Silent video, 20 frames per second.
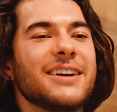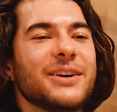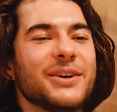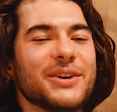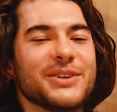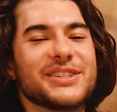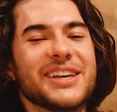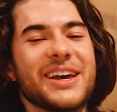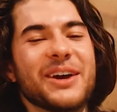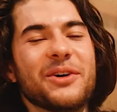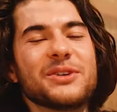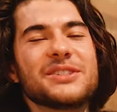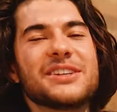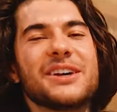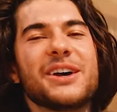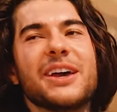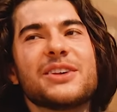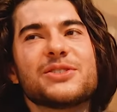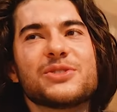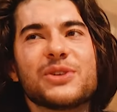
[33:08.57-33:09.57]
it was it was a,
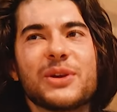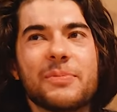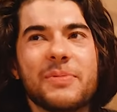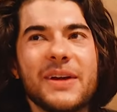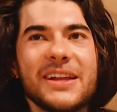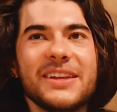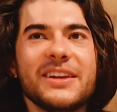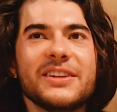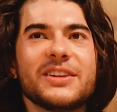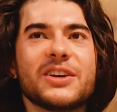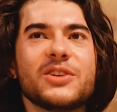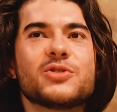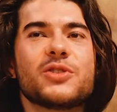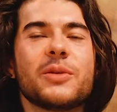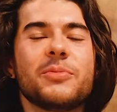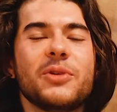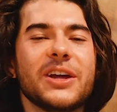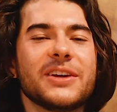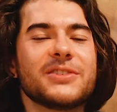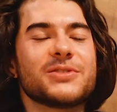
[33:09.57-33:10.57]
it was an opinion
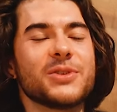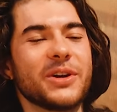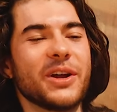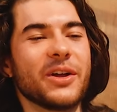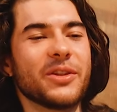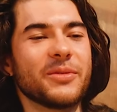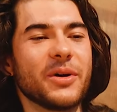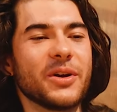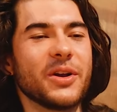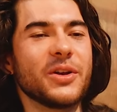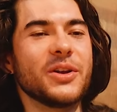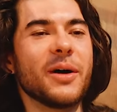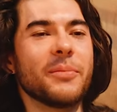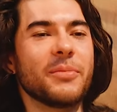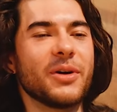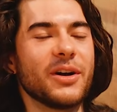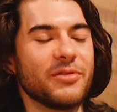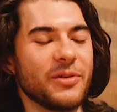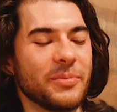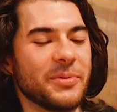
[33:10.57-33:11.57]
contributing to another a
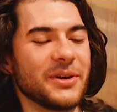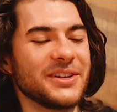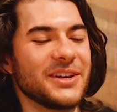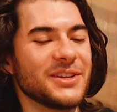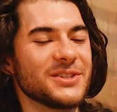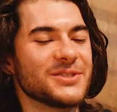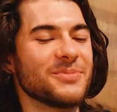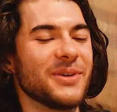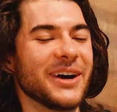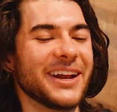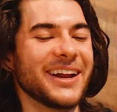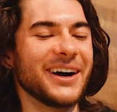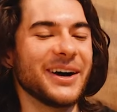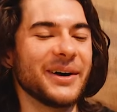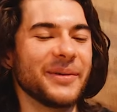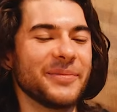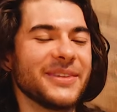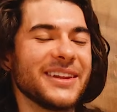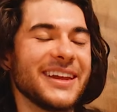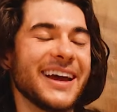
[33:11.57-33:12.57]
number of opinions, but
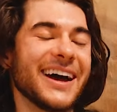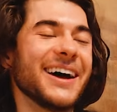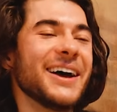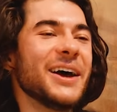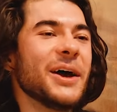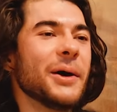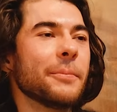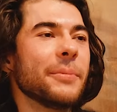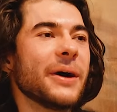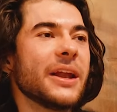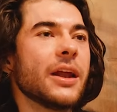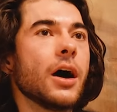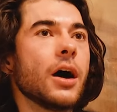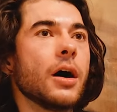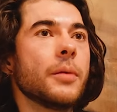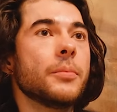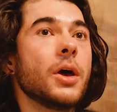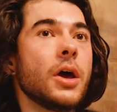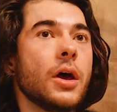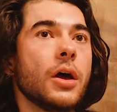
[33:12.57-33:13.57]
um, yeah. yeah, but
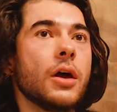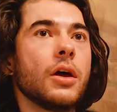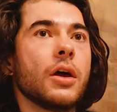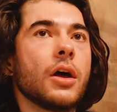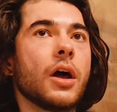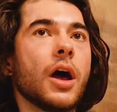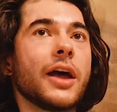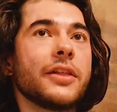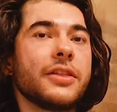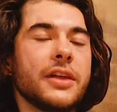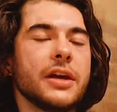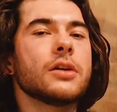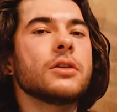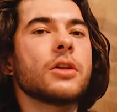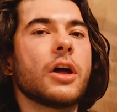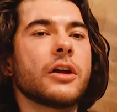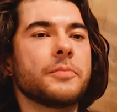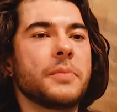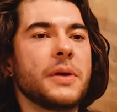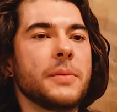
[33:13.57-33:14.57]
um, I think a
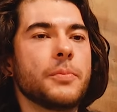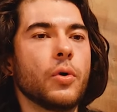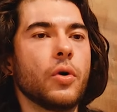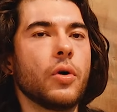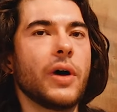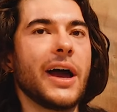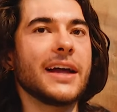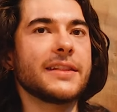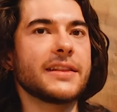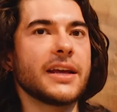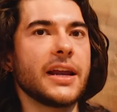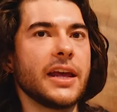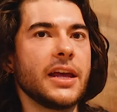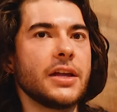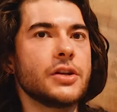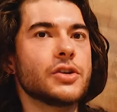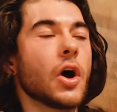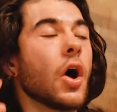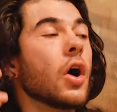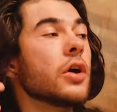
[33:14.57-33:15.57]
lot of people at that
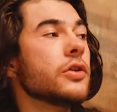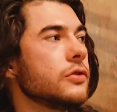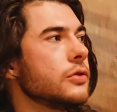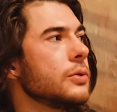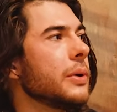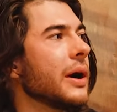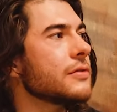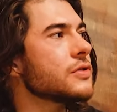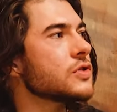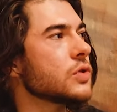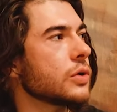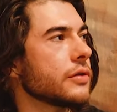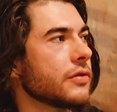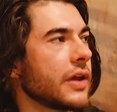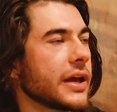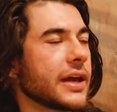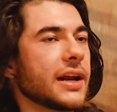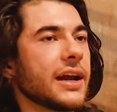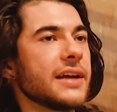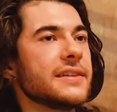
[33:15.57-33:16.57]
age uh, do have sort of
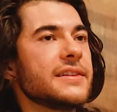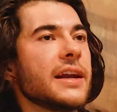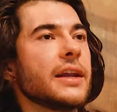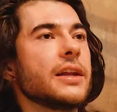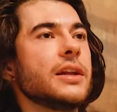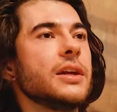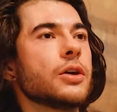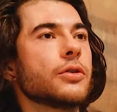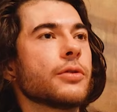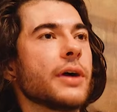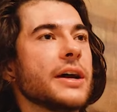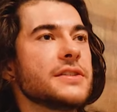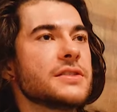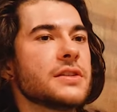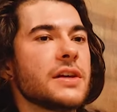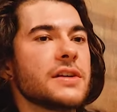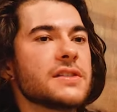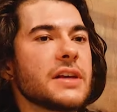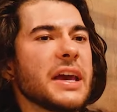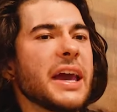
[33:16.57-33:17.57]
like an identity
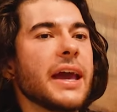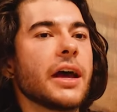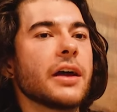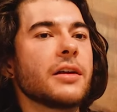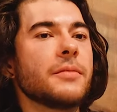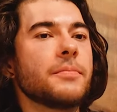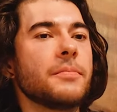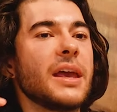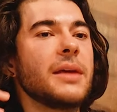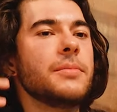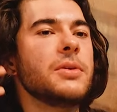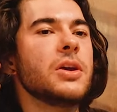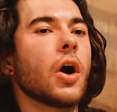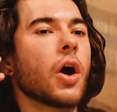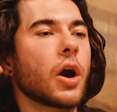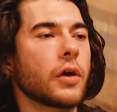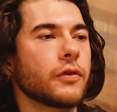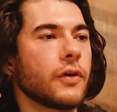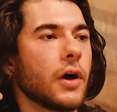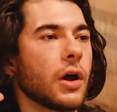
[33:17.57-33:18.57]
crisis and maybe
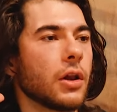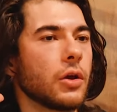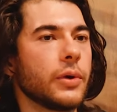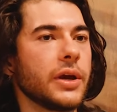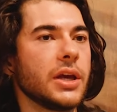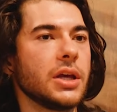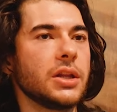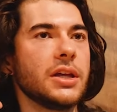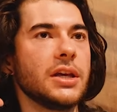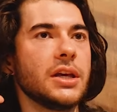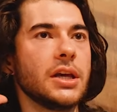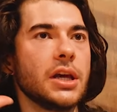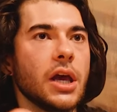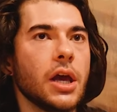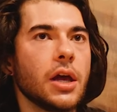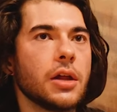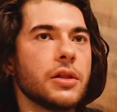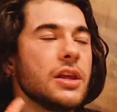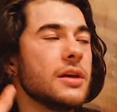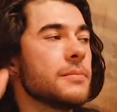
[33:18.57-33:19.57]
are following the
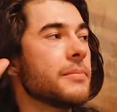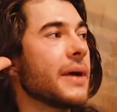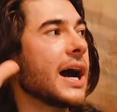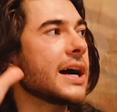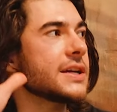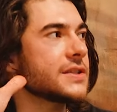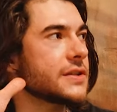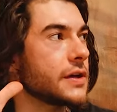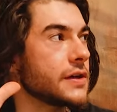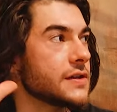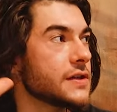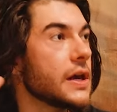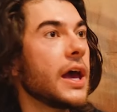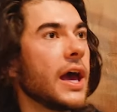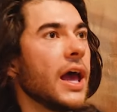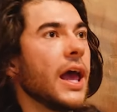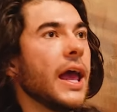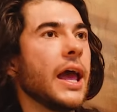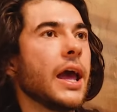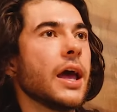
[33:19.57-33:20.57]
the masses.
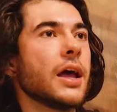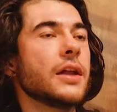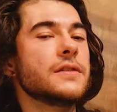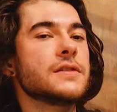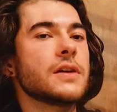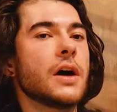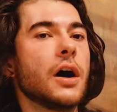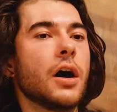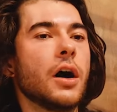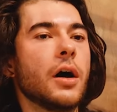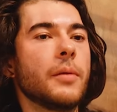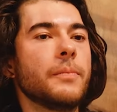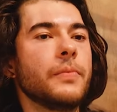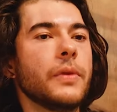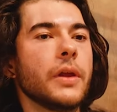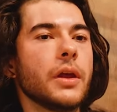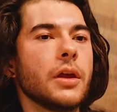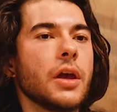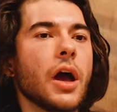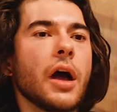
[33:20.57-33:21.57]
And um,
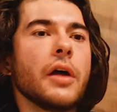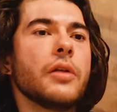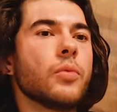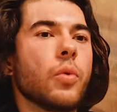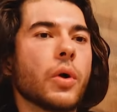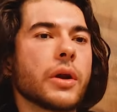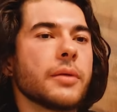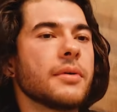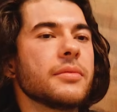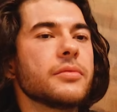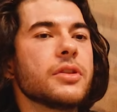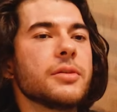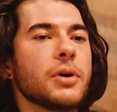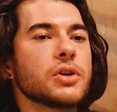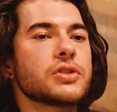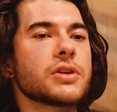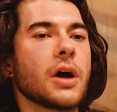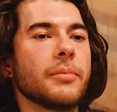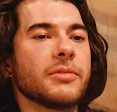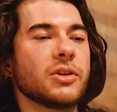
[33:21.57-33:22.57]
yeah, one of the
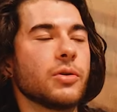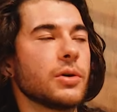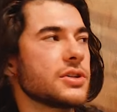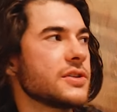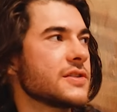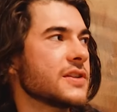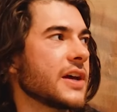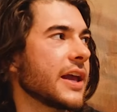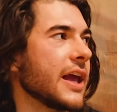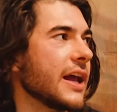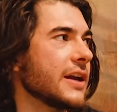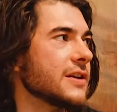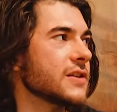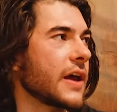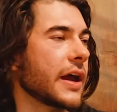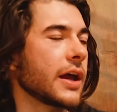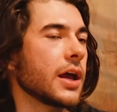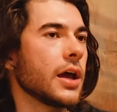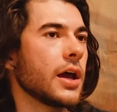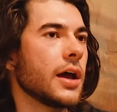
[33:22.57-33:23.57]
most common questions I get is
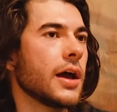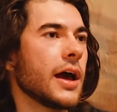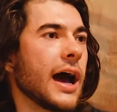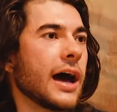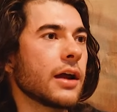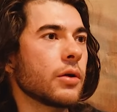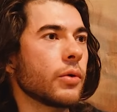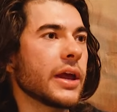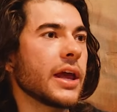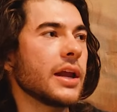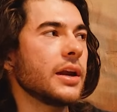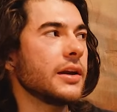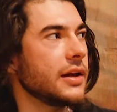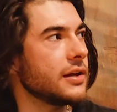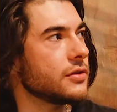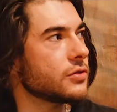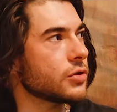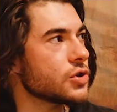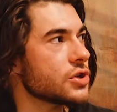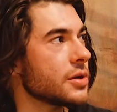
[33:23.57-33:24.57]
like, how do I get an
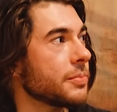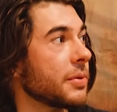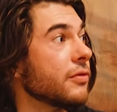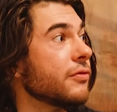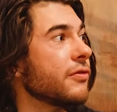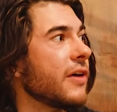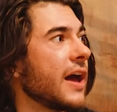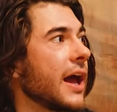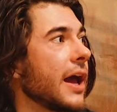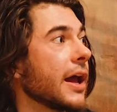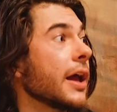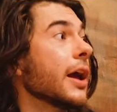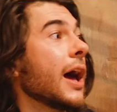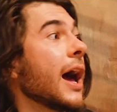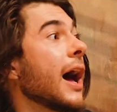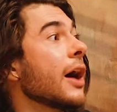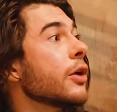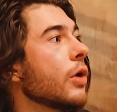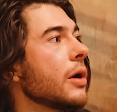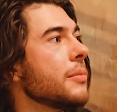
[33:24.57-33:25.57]
internship at Fang?
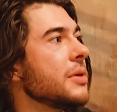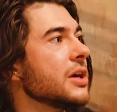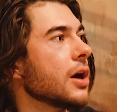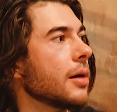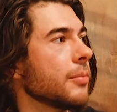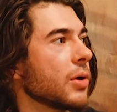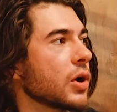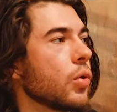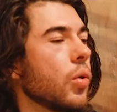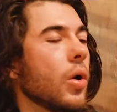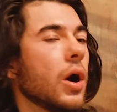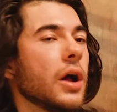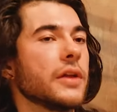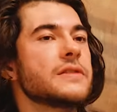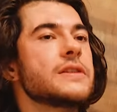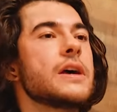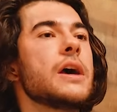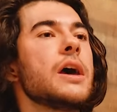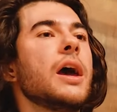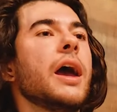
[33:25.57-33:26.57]
How do yeah. I become a
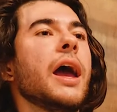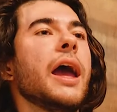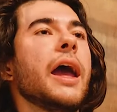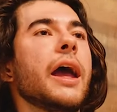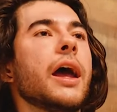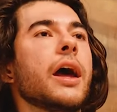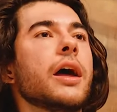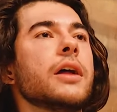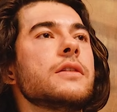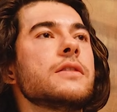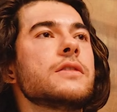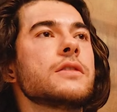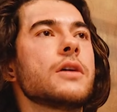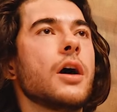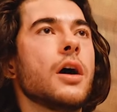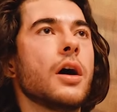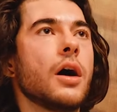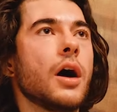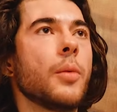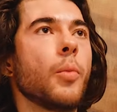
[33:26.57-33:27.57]
quant? And
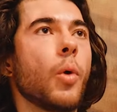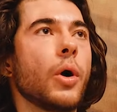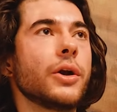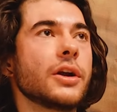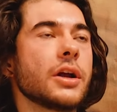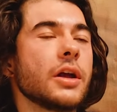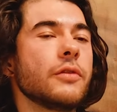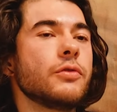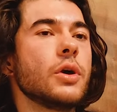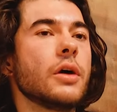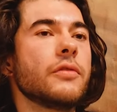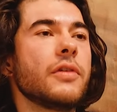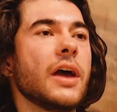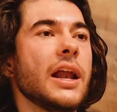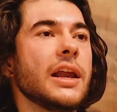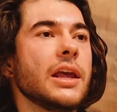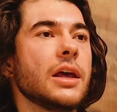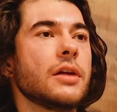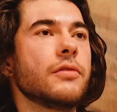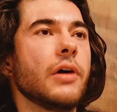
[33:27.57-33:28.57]
uh, I'm wondering if you have
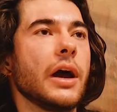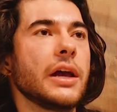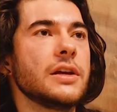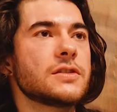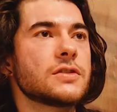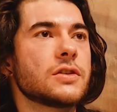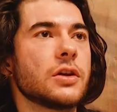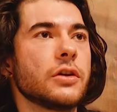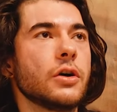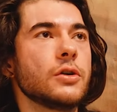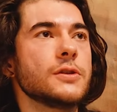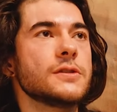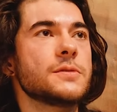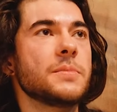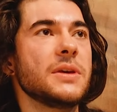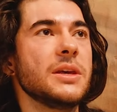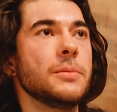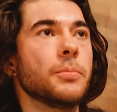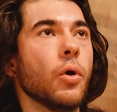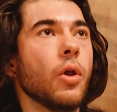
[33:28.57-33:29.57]
any advice to those
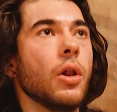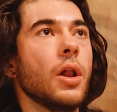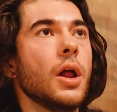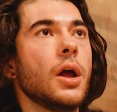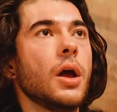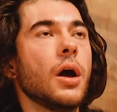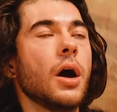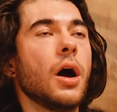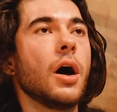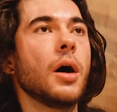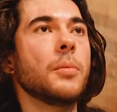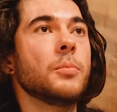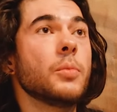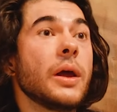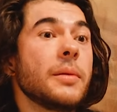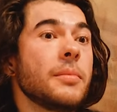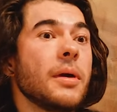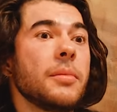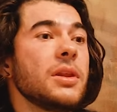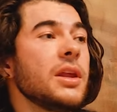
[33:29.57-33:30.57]
people. Um,
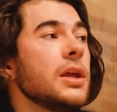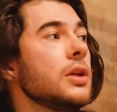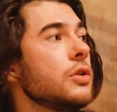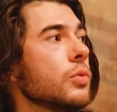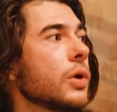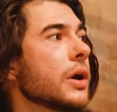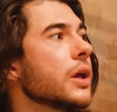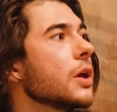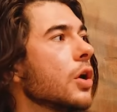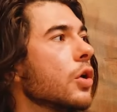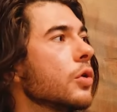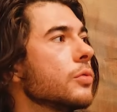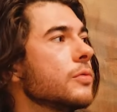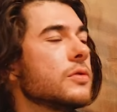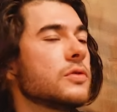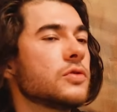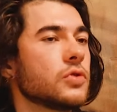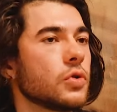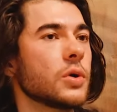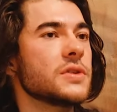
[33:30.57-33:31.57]
and maybe they do want to go
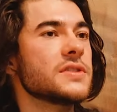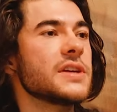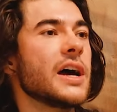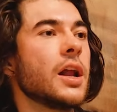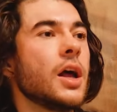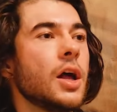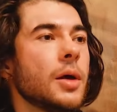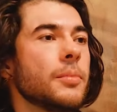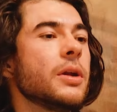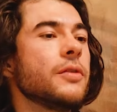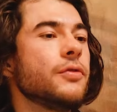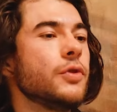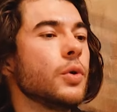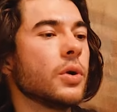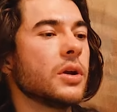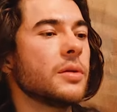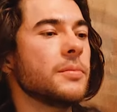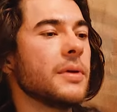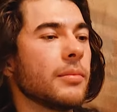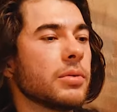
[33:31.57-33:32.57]
towards that. But if you
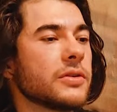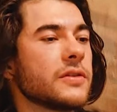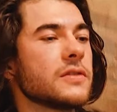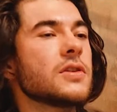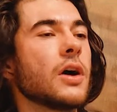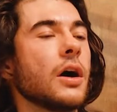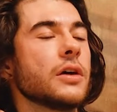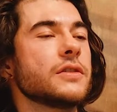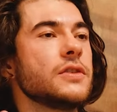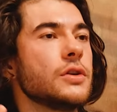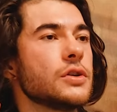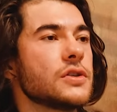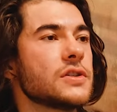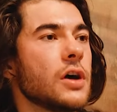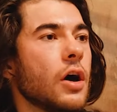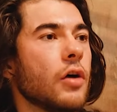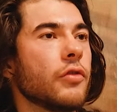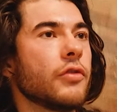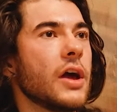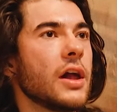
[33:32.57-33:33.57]
were to be able to talk to
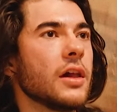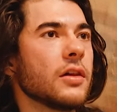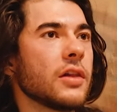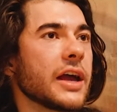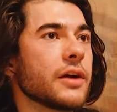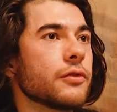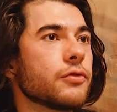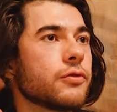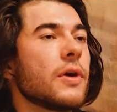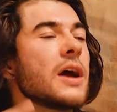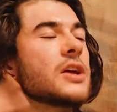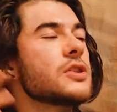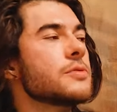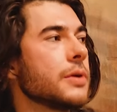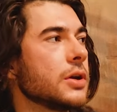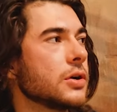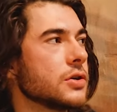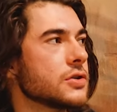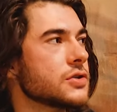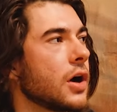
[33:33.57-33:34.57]
yourself like
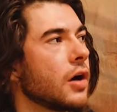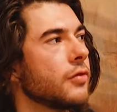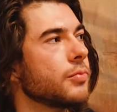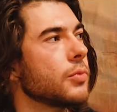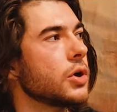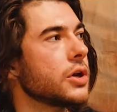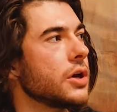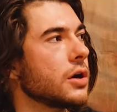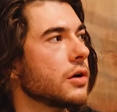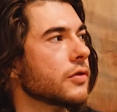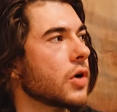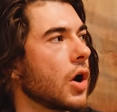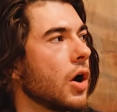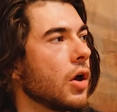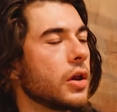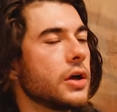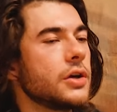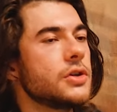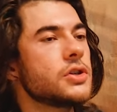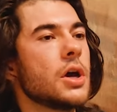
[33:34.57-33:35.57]
freshman or sophomore year of
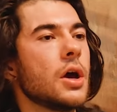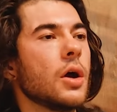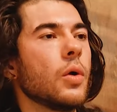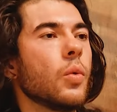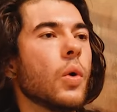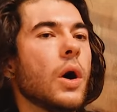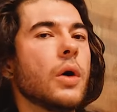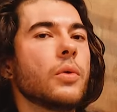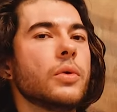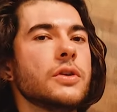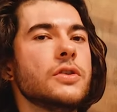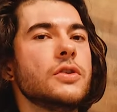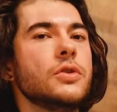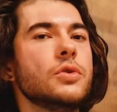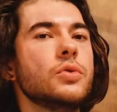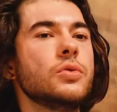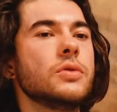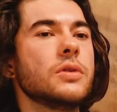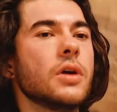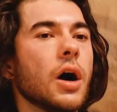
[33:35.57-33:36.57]
college, what would
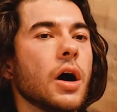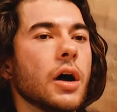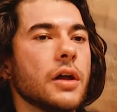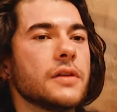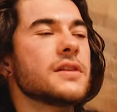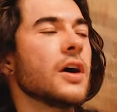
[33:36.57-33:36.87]
you uh,